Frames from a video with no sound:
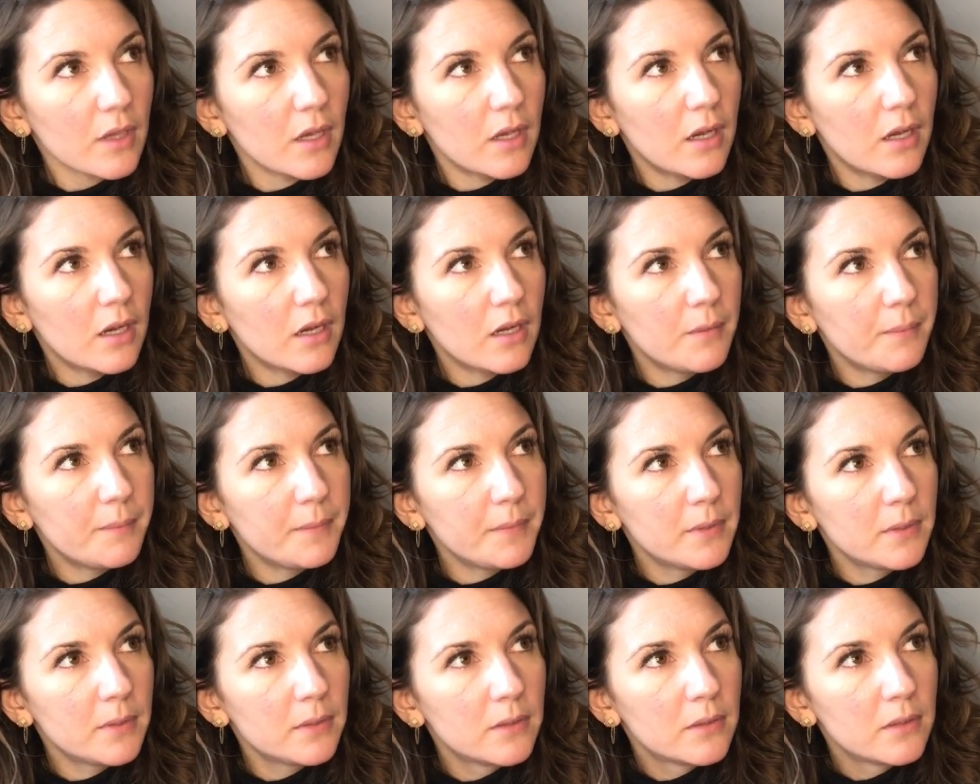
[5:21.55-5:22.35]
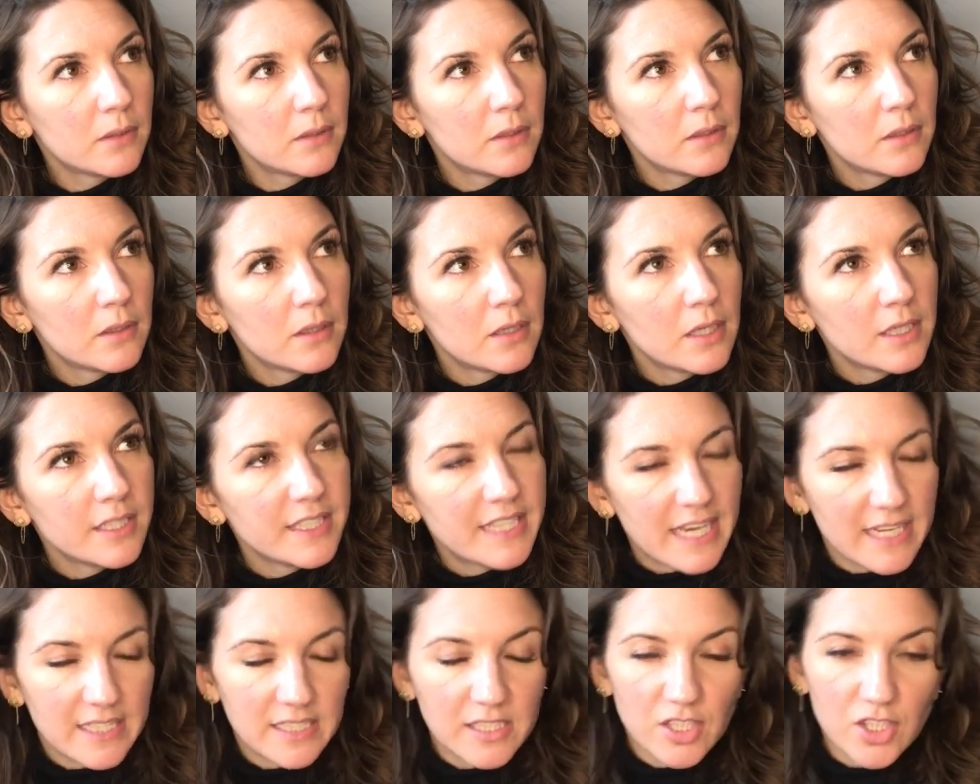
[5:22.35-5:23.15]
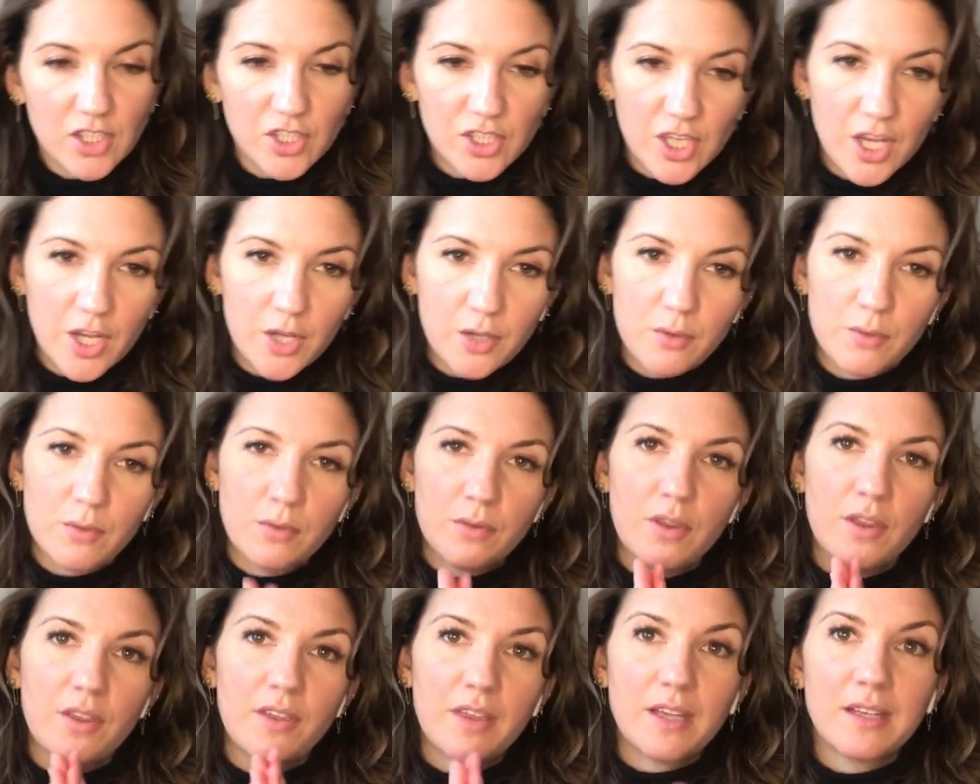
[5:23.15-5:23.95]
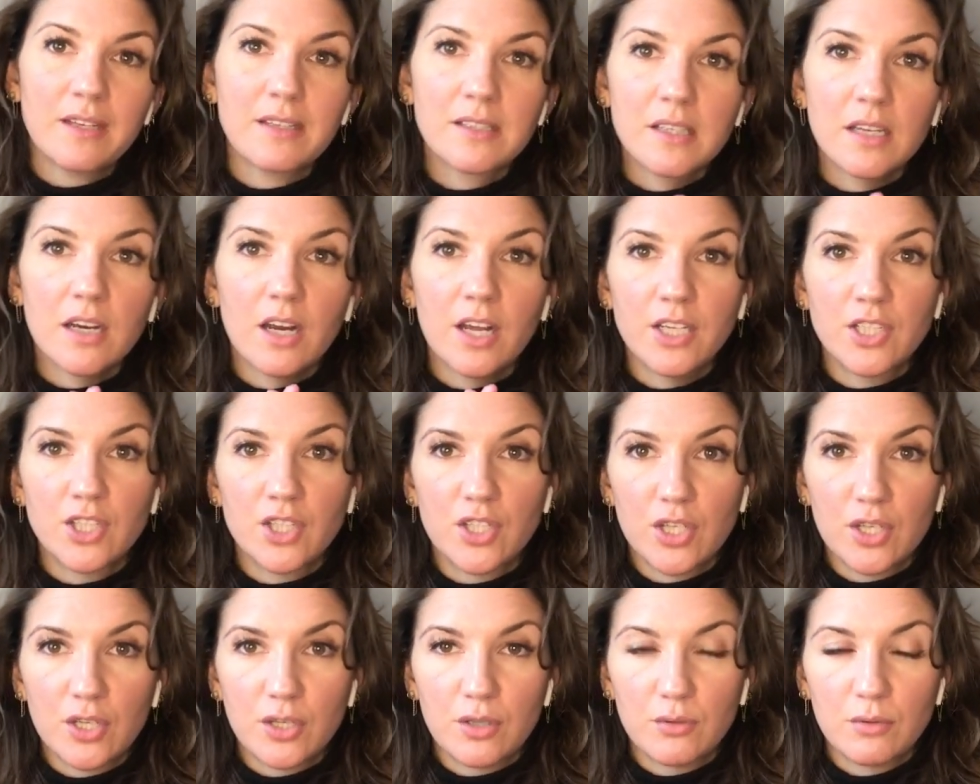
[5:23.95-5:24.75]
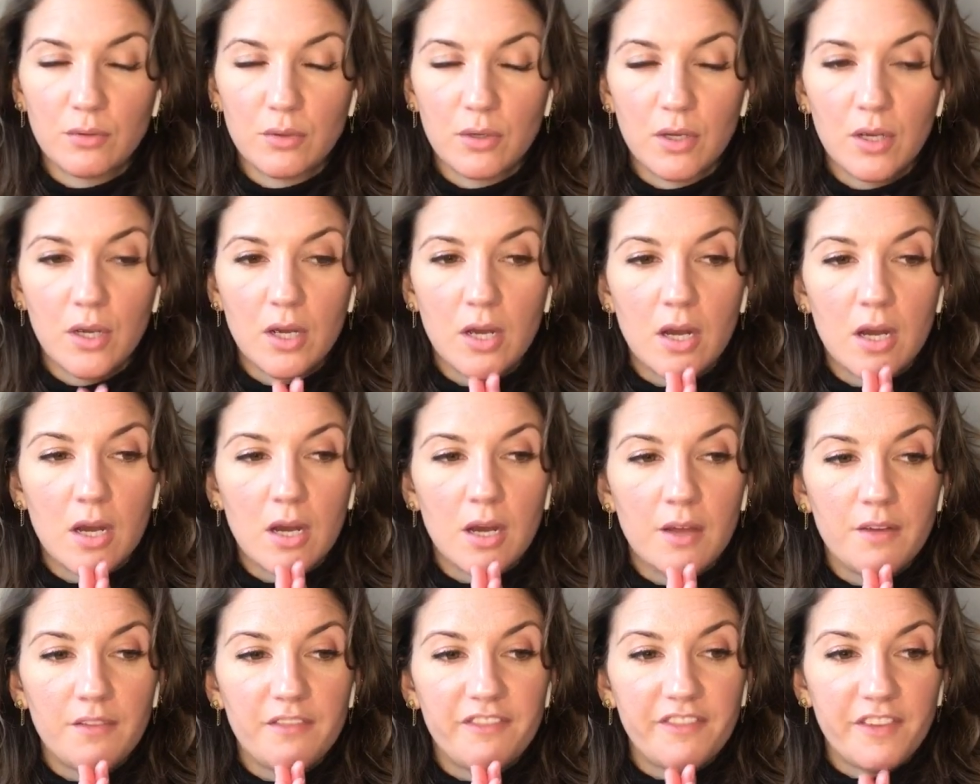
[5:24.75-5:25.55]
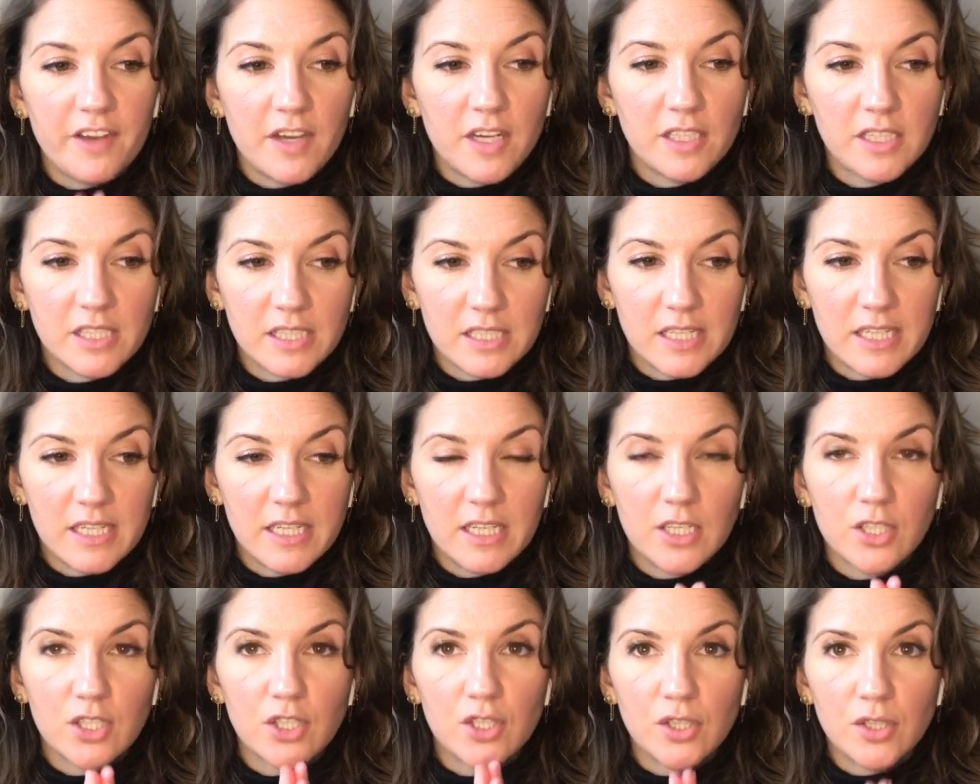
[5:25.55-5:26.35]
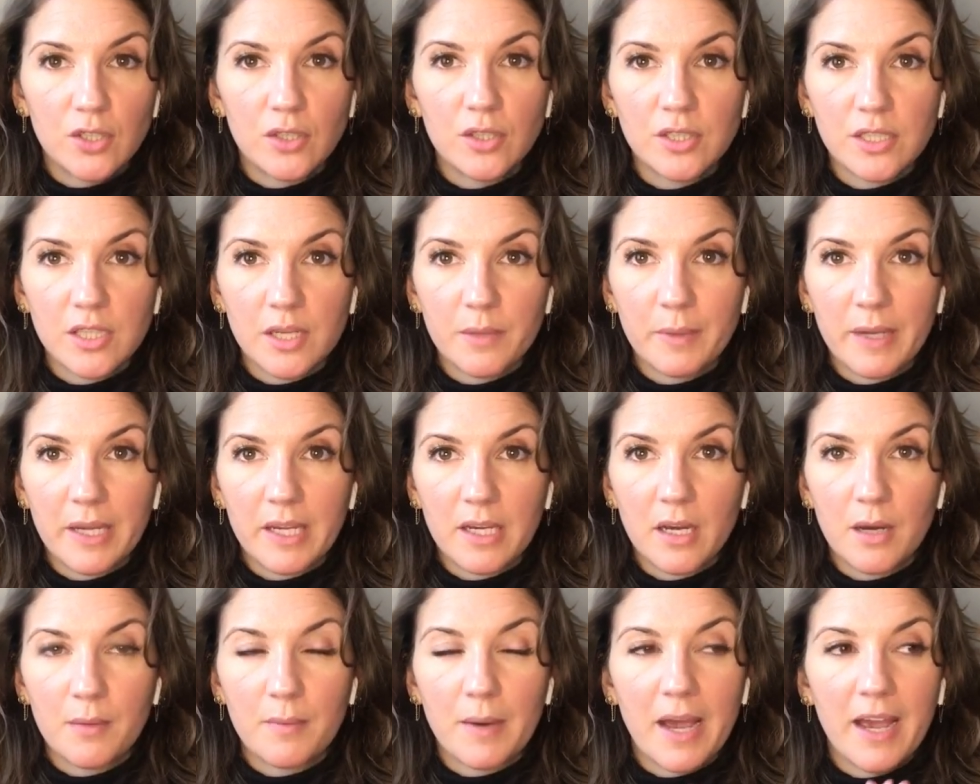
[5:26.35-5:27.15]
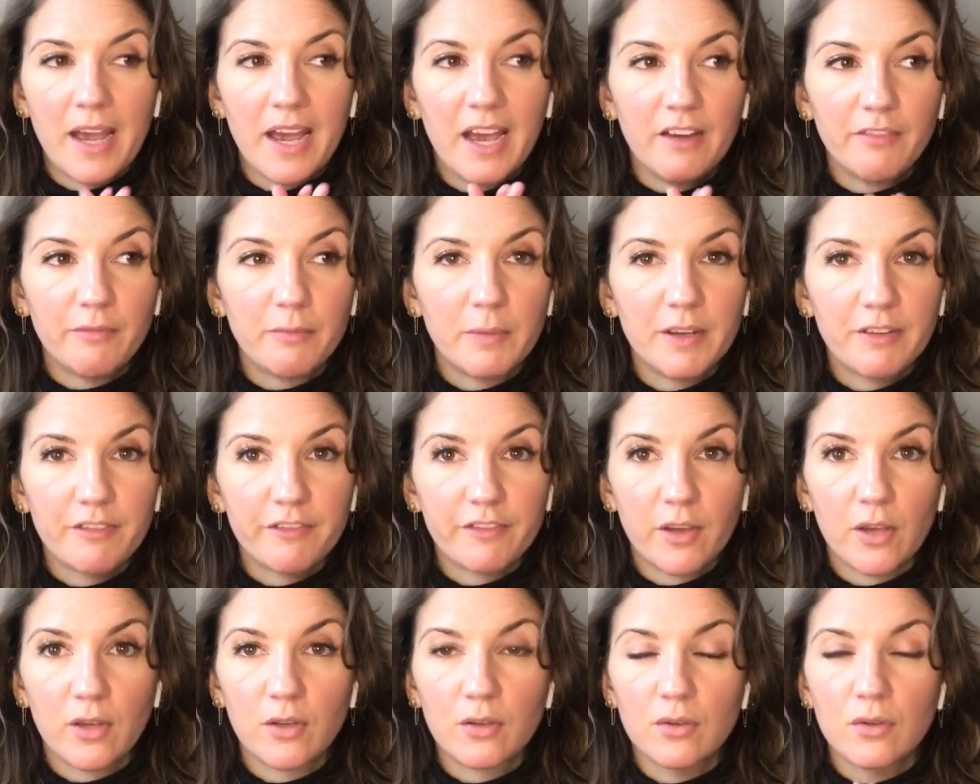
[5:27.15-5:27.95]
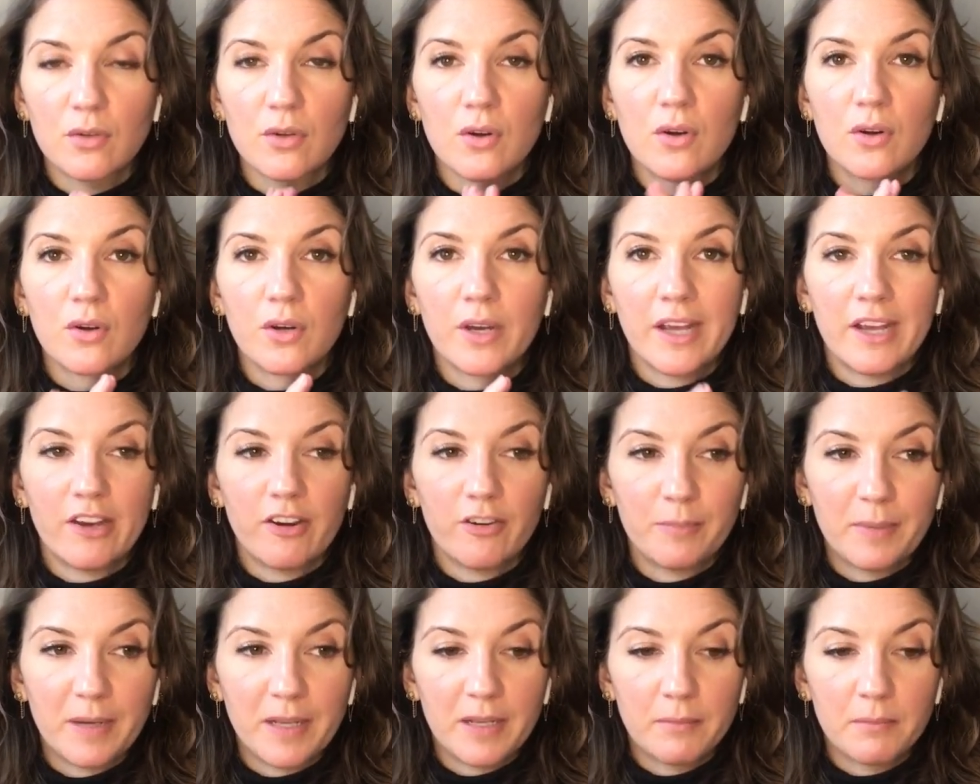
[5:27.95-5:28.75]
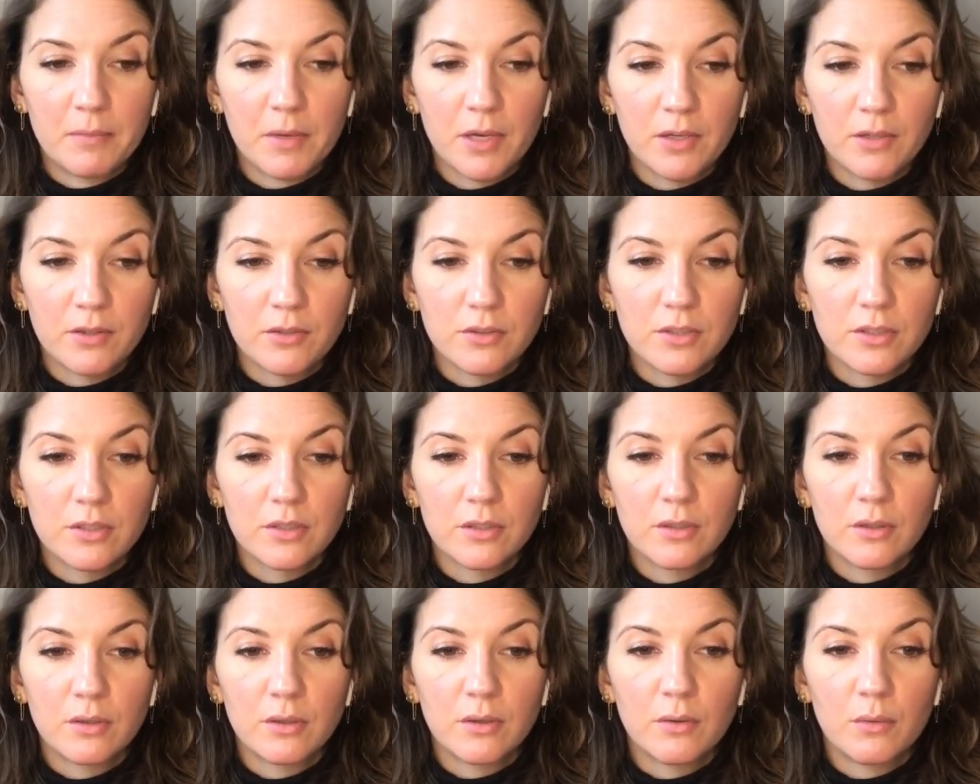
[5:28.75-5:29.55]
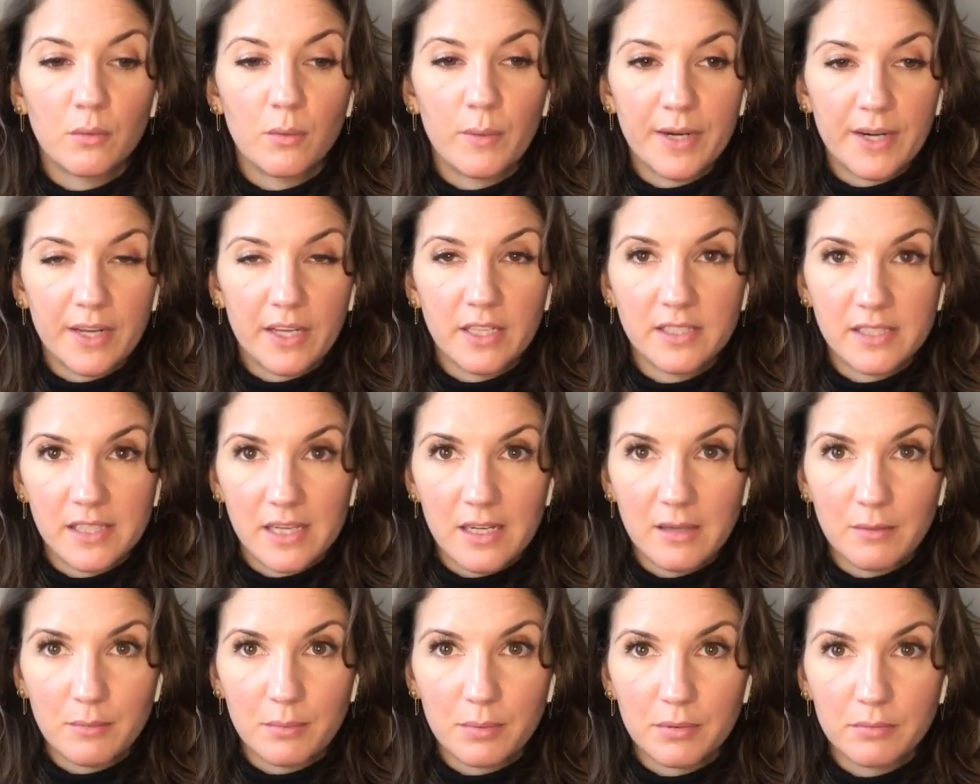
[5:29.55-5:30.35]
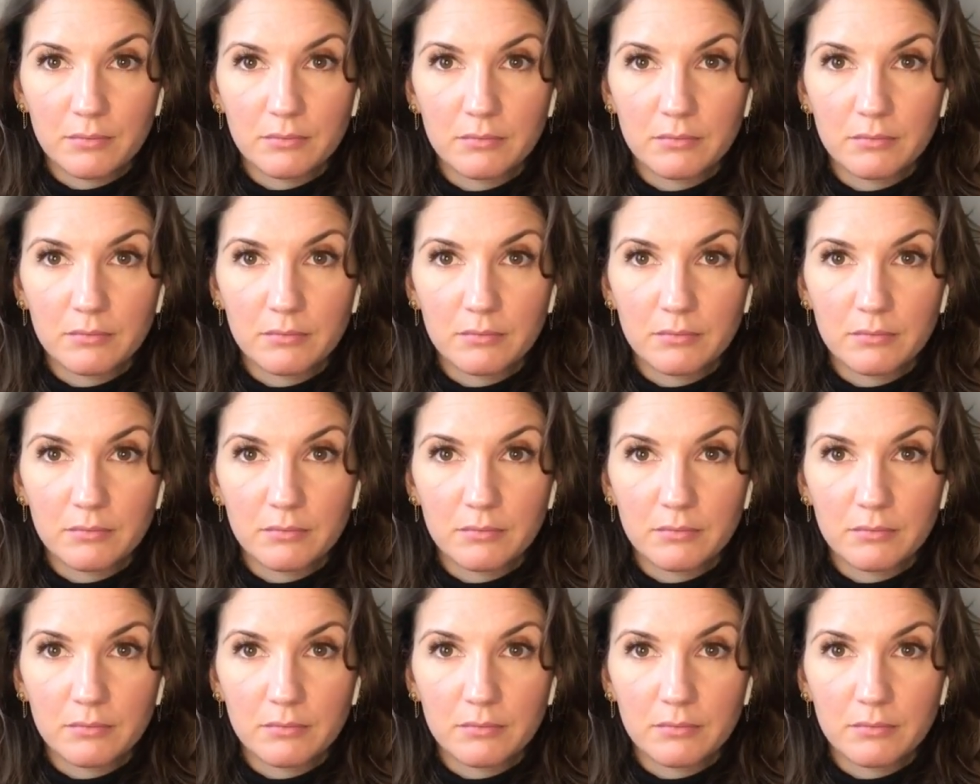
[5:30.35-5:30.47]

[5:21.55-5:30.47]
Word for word: Um, Yes, so the things that I do. Firstly, as soon as I wake up, I have my phone on aeroplane mode when I sleep.